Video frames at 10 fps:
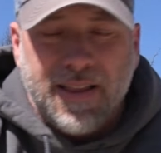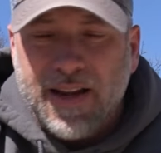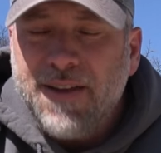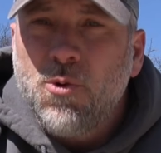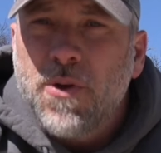that
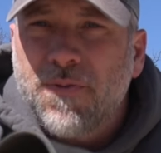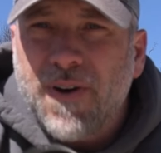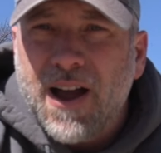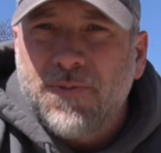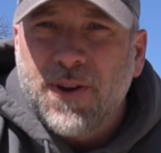even with a
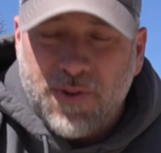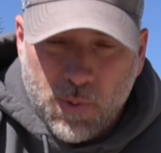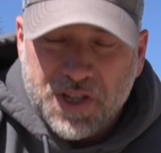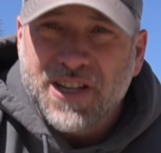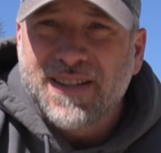550
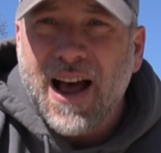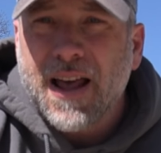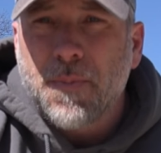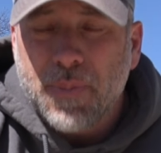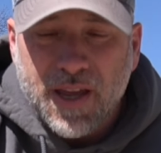which is
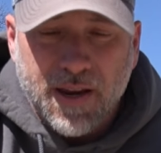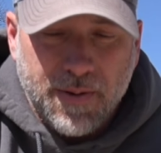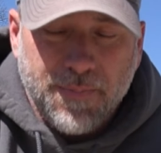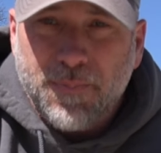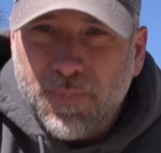not a big
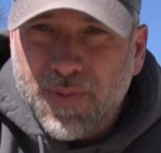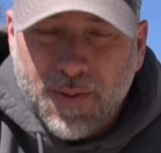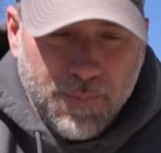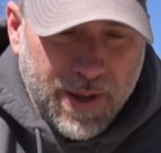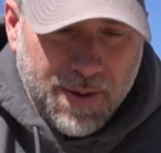
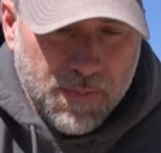big